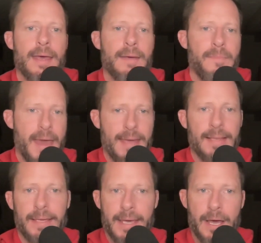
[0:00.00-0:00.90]

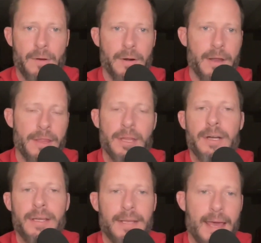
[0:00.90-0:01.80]
paleo or a
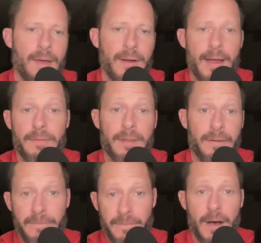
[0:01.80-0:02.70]
30 day whatever the
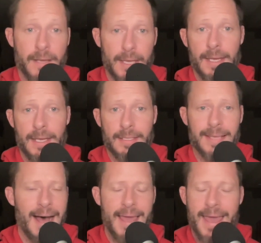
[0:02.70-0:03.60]
fuck it is.
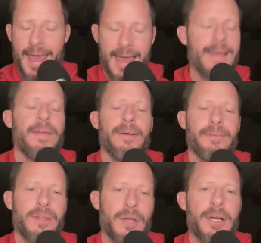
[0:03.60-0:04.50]
I hate those
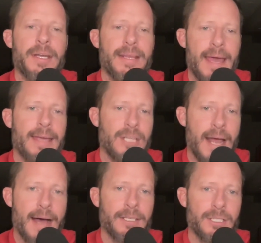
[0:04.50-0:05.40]
30 day
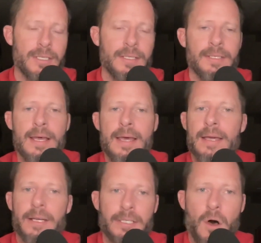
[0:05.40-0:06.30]
challenges
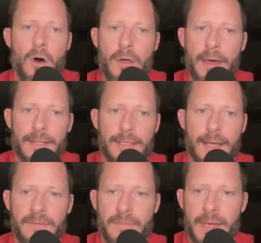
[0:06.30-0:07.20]
because all that
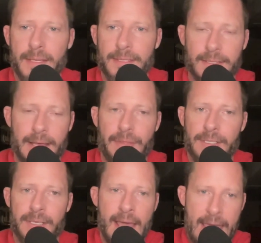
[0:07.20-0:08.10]
stuff means is that
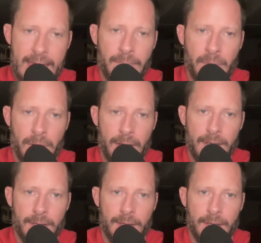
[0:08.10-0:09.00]
there's an endpoint.
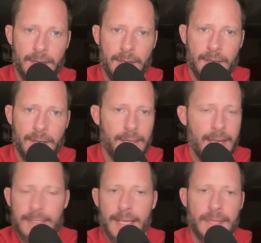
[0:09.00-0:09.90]
And
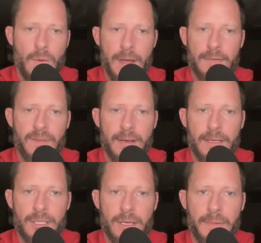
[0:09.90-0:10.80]
that's not the way
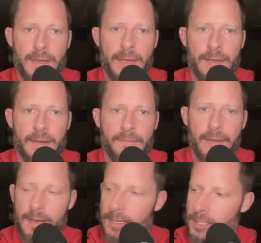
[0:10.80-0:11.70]
fitness should be.
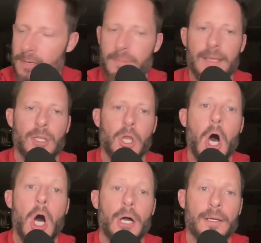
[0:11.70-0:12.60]
Fitness should be
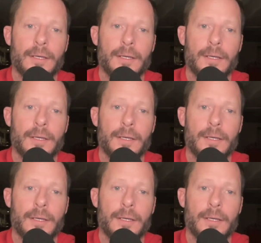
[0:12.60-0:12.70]
long.